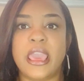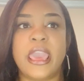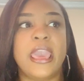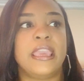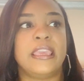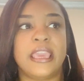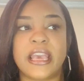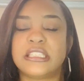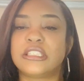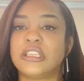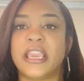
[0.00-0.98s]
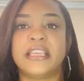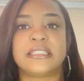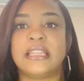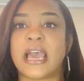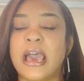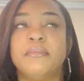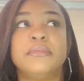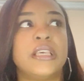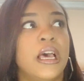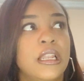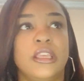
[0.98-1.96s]
And yes, it's not, I'm
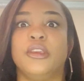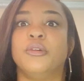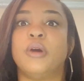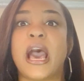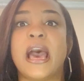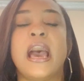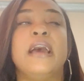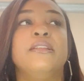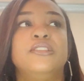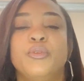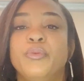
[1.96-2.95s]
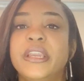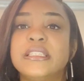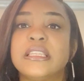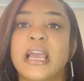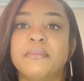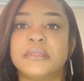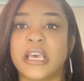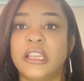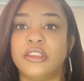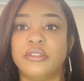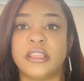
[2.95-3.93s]
telling you, the reason I'm
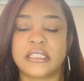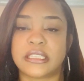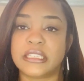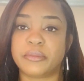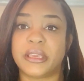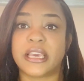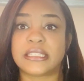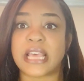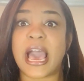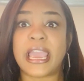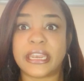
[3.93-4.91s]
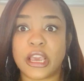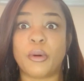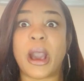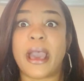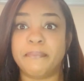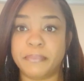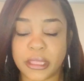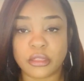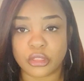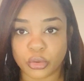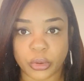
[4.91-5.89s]
telling you this is because I know I've
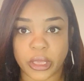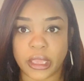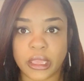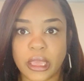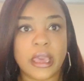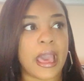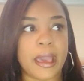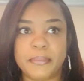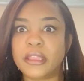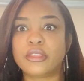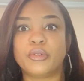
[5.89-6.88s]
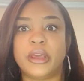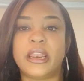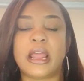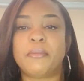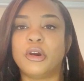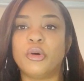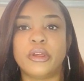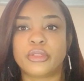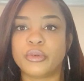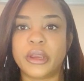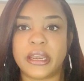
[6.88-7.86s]
been through it. And I'm going
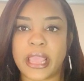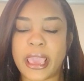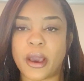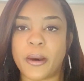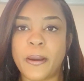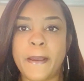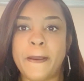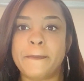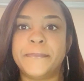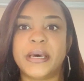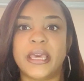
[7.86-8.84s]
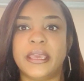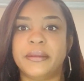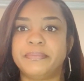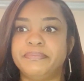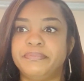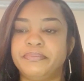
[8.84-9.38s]
through it now. But